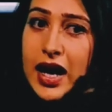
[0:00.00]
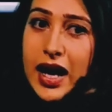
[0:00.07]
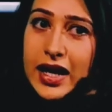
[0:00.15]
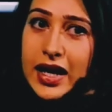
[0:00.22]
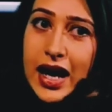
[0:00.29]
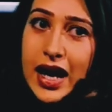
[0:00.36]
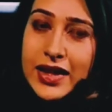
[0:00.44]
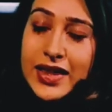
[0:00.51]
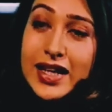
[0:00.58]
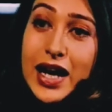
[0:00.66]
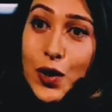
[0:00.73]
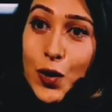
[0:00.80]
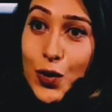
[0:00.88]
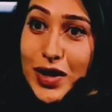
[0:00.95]
And I think
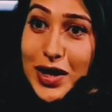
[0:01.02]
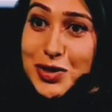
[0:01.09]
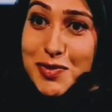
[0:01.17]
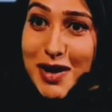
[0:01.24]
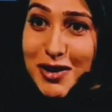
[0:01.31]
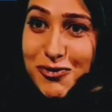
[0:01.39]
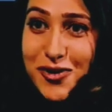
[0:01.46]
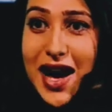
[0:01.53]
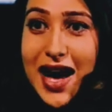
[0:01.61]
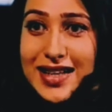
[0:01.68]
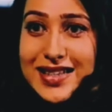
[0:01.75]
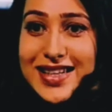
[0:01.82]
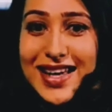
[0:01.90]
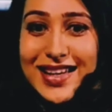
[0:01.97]
I owe that to my
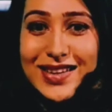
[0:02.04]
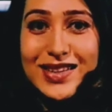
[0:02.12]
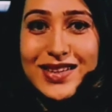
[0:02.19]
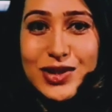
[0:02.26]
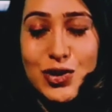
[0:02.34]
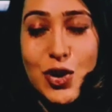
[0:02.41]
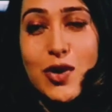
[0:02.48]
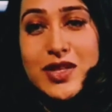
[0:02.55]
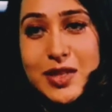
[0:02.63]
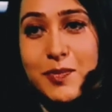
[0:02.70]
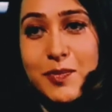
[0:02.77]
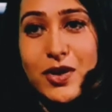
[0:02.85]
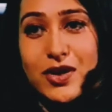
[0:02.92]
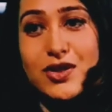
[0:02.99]
fans and the strong
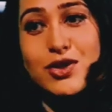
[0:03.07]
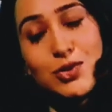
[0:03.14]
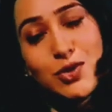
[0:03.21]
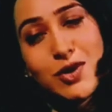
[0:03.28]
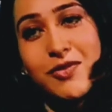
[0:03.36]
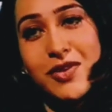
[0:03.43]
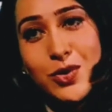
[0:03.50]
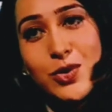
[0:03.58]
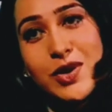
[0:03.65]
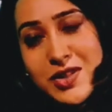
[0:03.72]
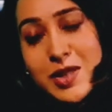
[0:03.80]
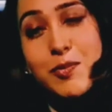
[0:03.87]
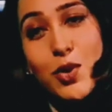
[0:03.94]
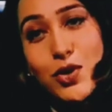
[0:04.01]
supporters who have
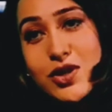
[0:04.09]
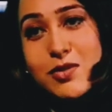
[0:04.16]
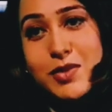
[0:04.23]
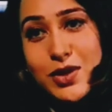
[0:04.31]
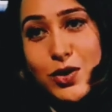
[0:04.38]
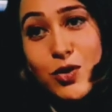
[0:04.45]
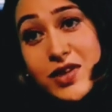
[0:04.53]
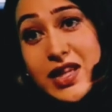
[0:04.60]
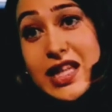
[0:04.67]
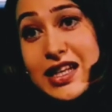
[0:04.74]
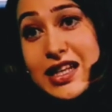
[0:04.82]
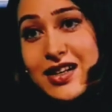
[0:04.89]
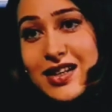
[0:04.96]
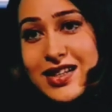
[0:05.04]
supported me over the
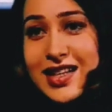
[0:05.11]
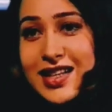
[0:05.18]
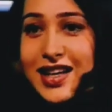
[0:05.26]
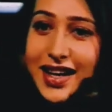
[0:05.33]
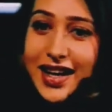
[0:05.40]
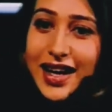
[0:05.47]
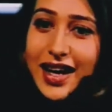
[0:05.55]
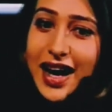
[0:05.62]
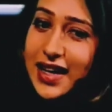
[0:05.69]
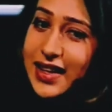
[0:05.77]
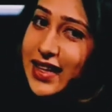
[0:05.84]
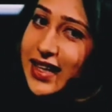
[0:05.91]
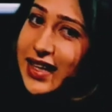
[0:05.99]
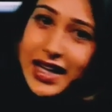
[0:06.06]
years. I
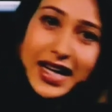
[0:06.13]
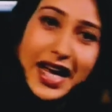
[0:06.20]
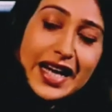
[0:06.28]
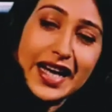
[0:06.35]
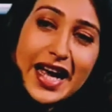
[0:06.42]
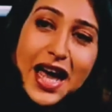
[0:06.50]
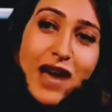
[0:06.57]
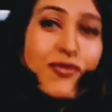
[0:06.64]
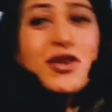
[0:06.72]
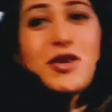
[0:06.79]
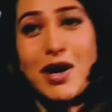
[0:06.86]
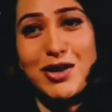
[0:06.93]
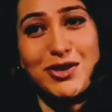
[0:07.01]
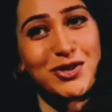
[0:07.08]
think I'd like
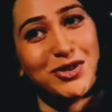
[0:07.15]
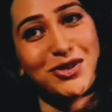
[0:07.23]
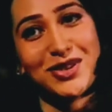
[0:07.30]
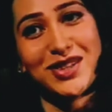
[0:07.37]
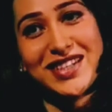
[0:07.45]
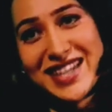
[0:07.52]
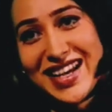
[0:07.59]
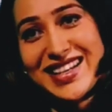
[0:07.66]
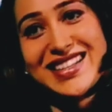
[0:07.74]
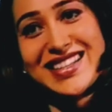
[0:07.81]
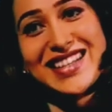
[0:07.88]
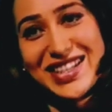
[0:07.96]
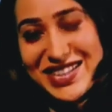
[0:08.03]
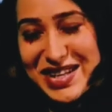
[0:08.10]
everyone to know the day I
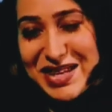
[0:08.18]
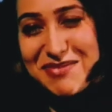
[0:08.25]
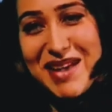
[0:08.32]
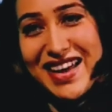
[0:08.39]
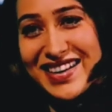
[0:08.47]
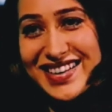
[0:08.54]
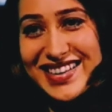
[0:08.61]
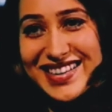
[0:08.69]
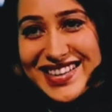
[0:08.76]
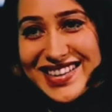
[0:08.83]
decide to get married.